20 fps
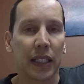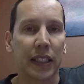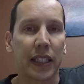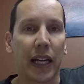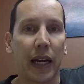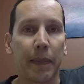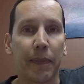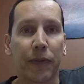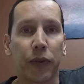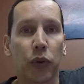
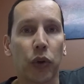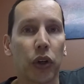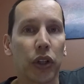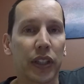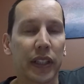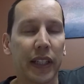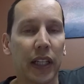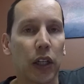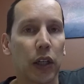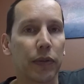time for
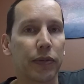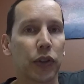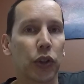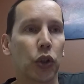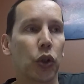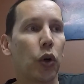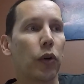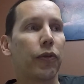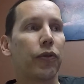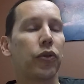ourselves
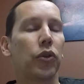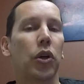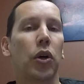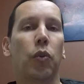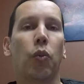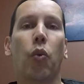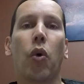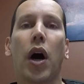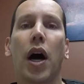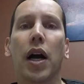to go for a
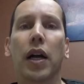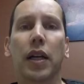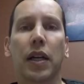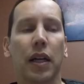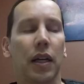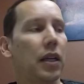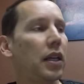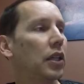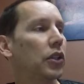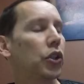walk,
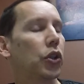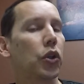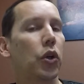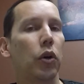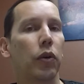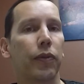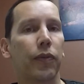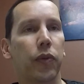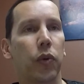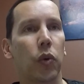to
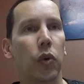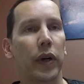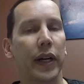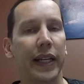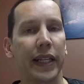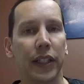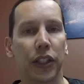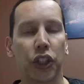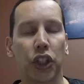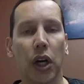go for
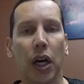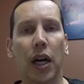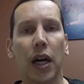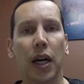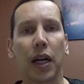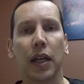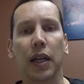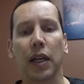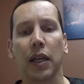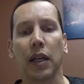a
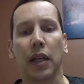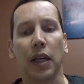jog,